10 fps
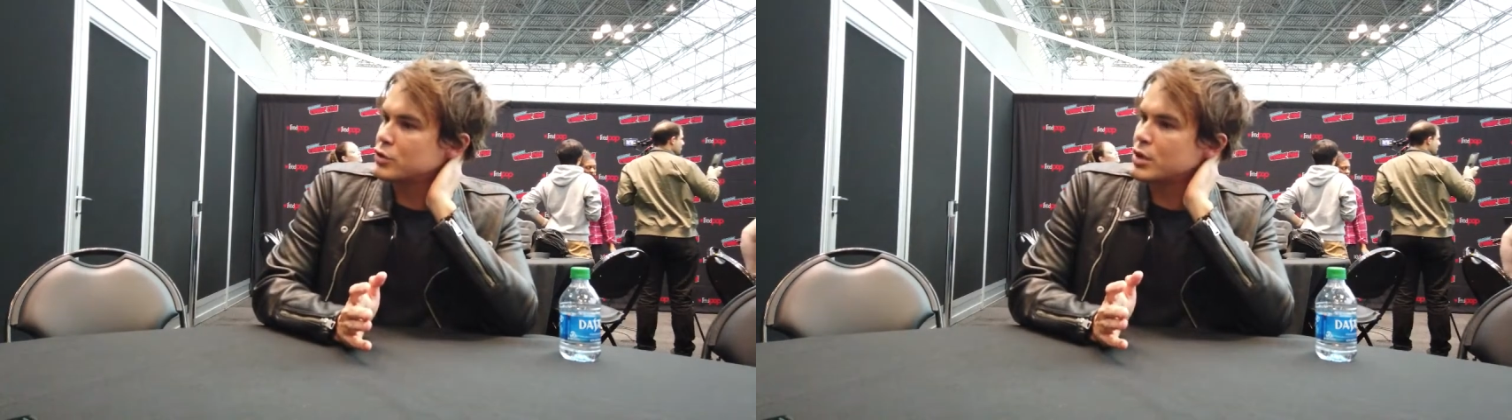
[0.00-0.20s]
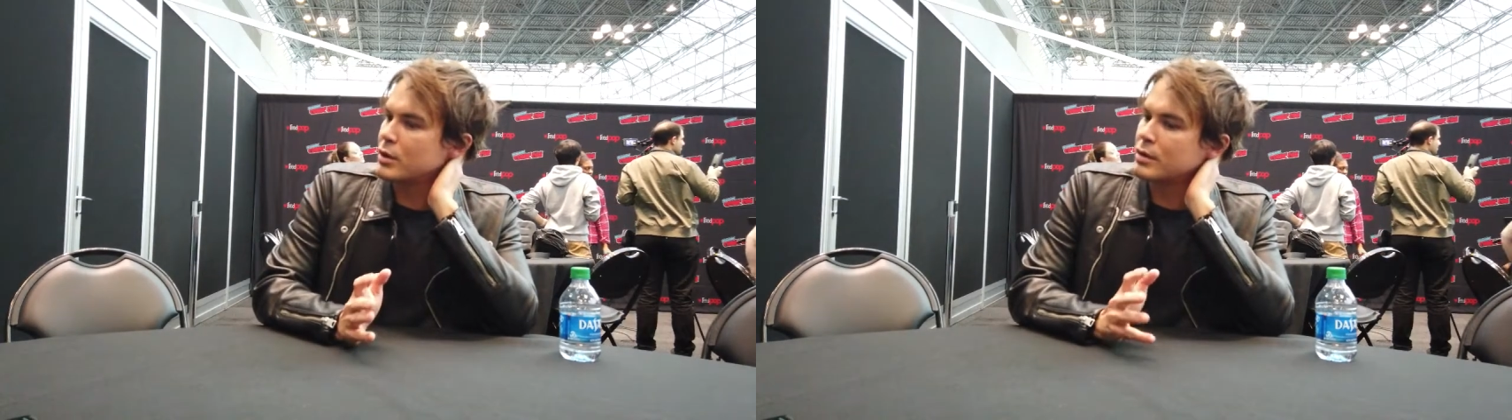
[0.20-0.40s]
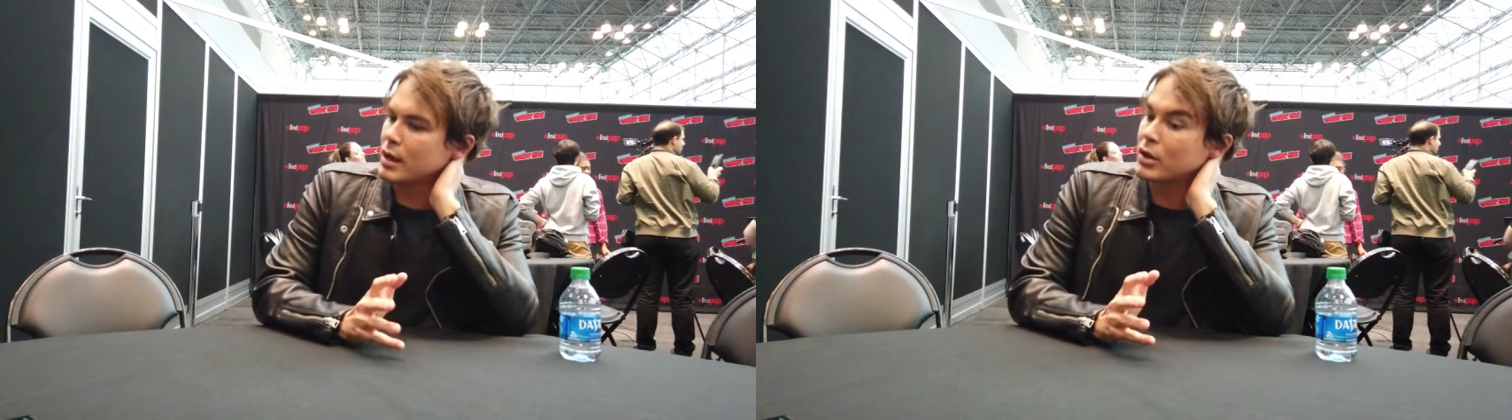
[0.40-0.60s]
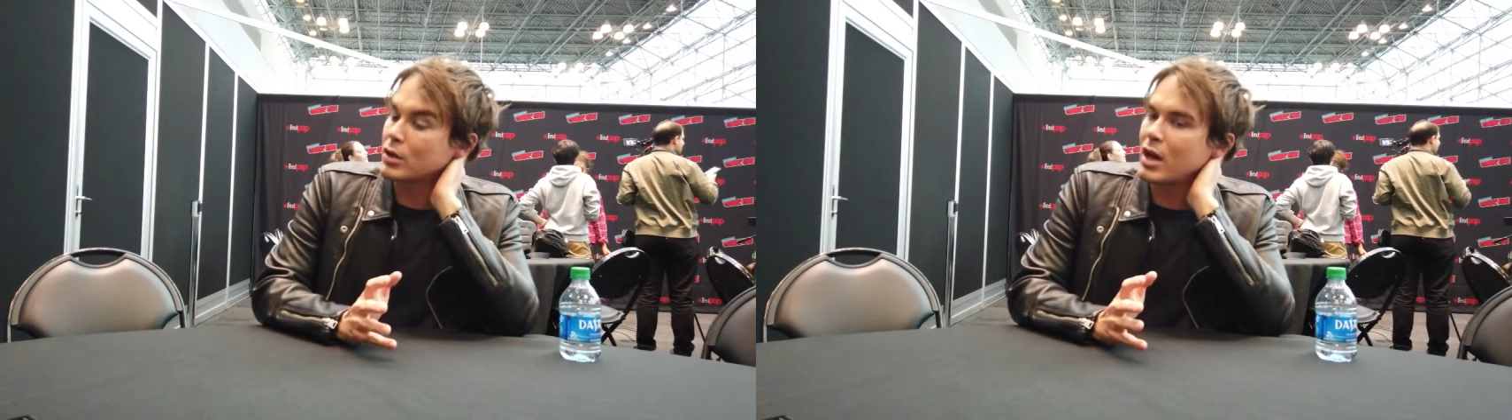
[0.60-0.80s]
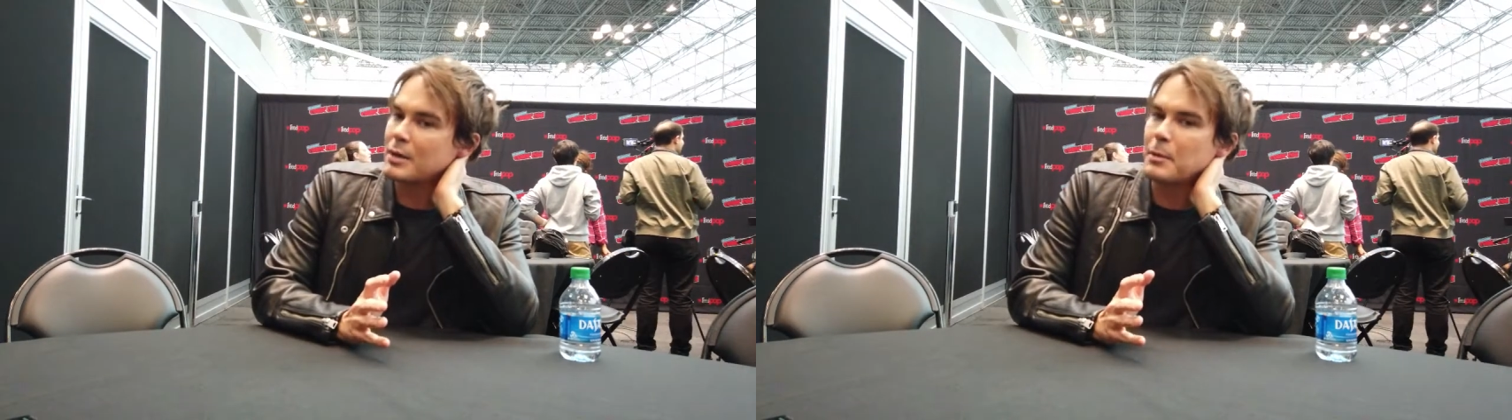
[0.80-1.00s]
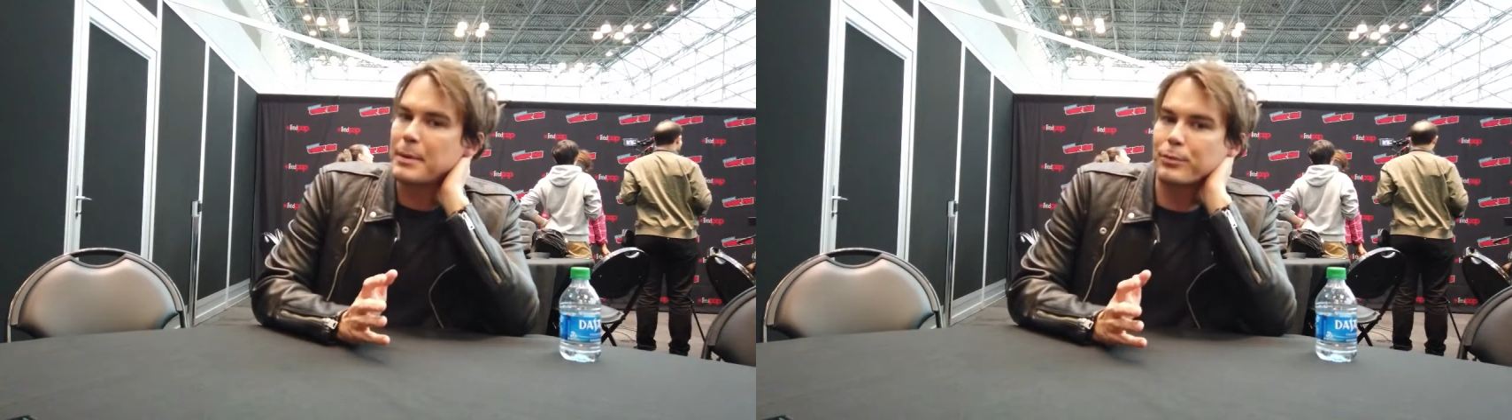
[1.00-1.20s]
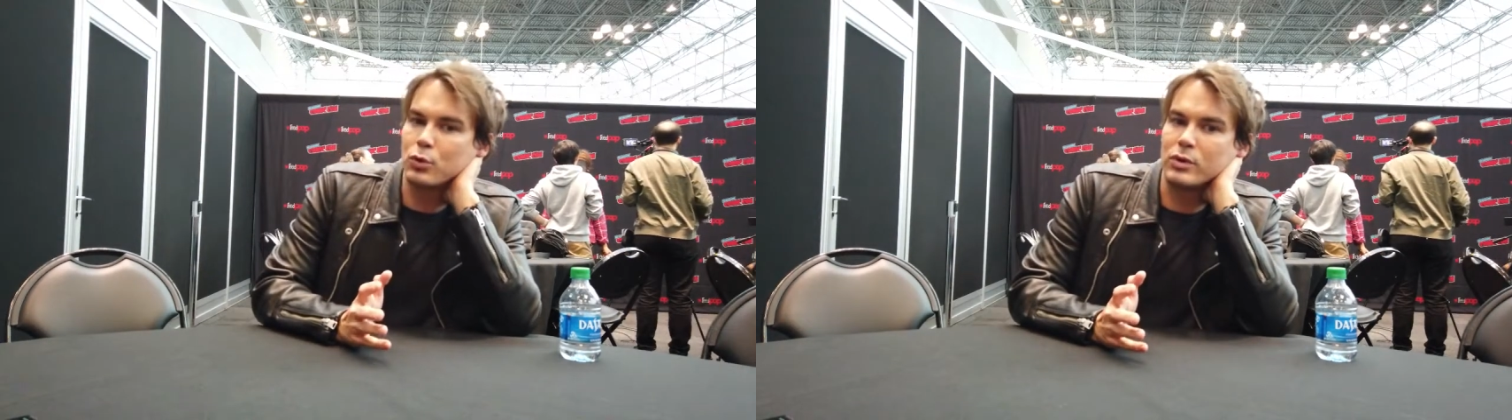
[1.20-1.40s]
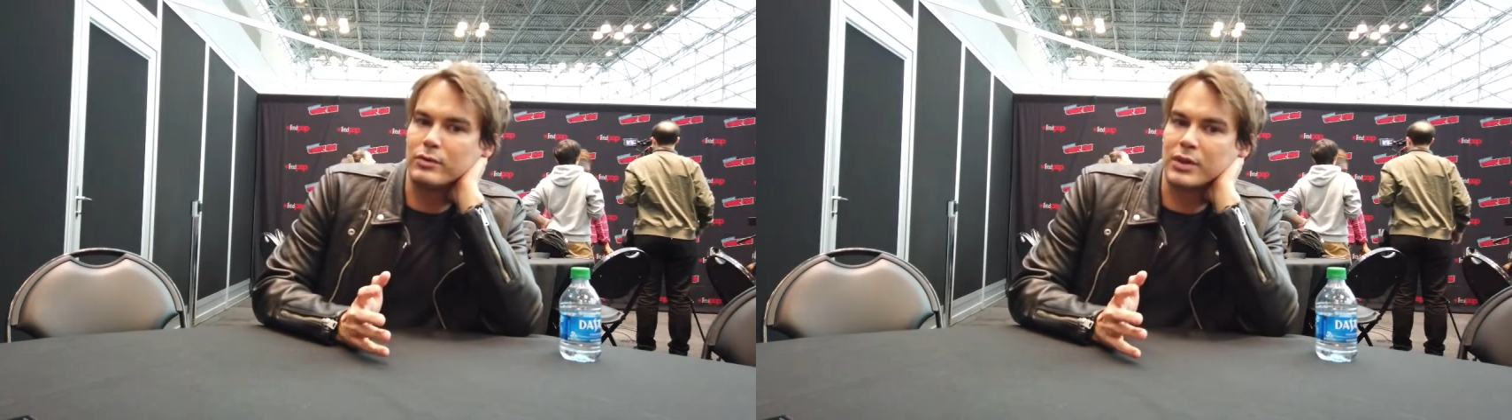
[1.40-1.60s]
a, a lot about people
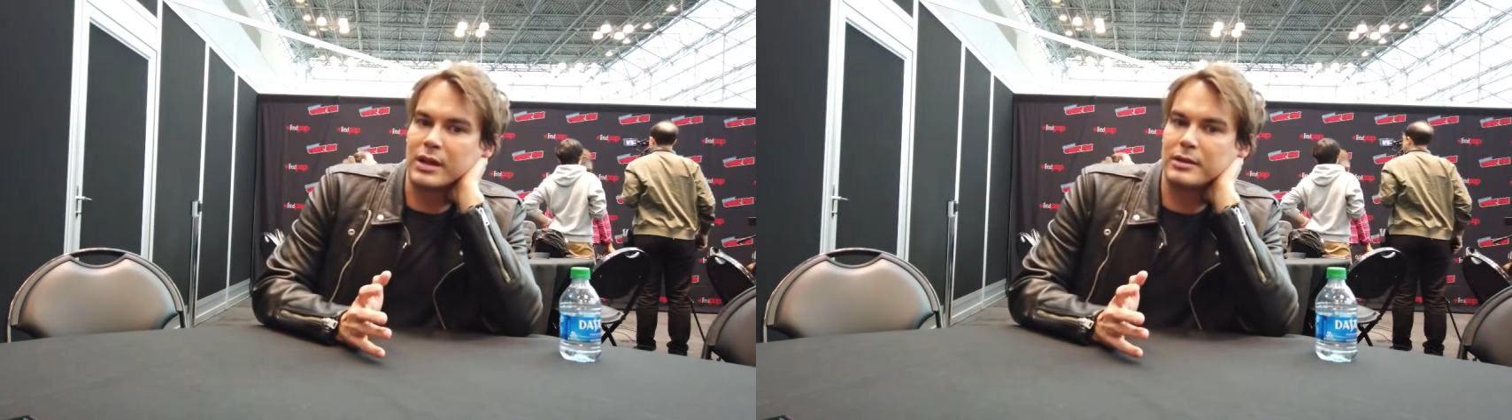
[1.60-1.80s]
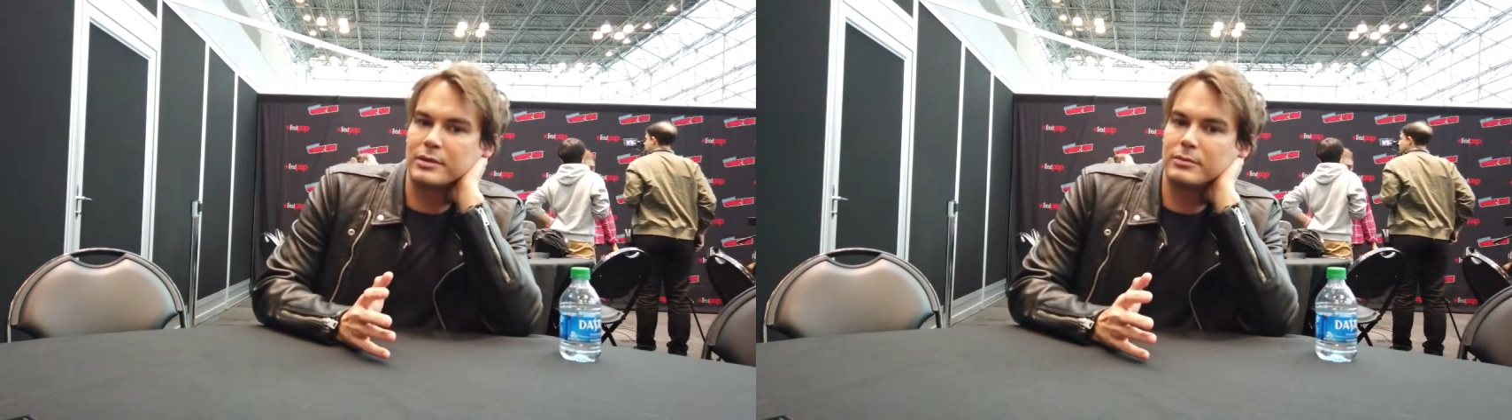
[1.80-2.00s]
who have like